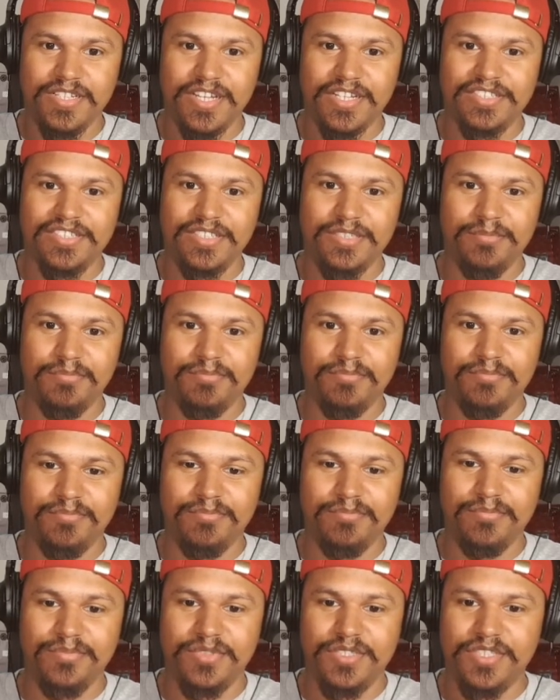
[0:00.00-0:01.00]
I see this
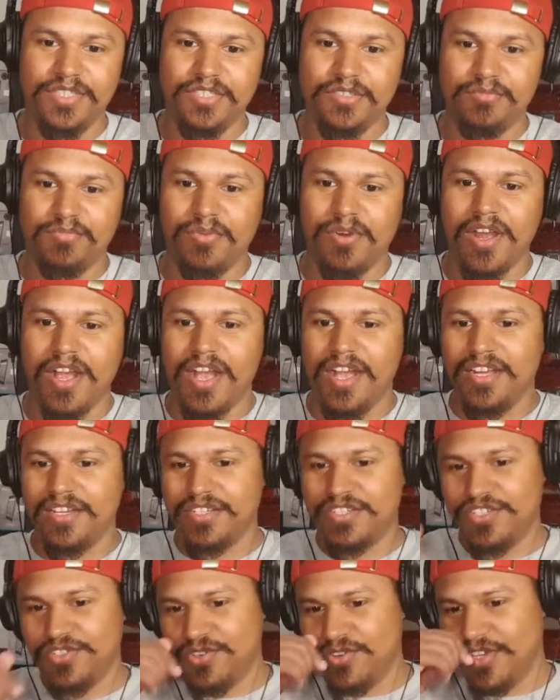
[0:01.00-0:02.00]
is Brock
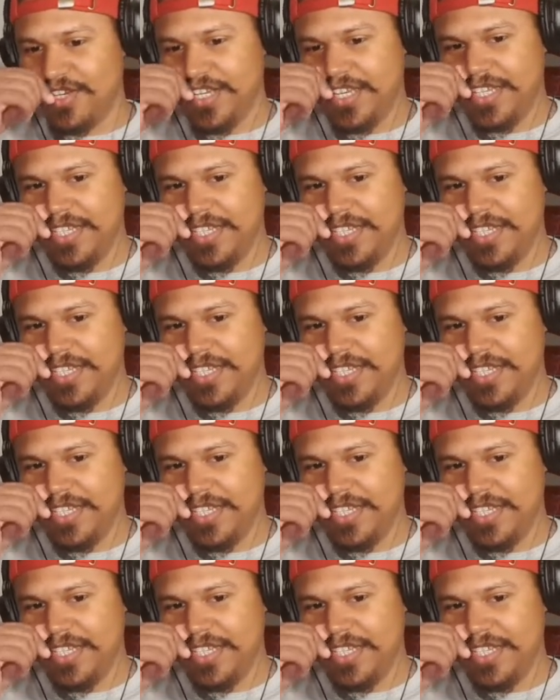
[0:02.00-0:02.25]
Shorty,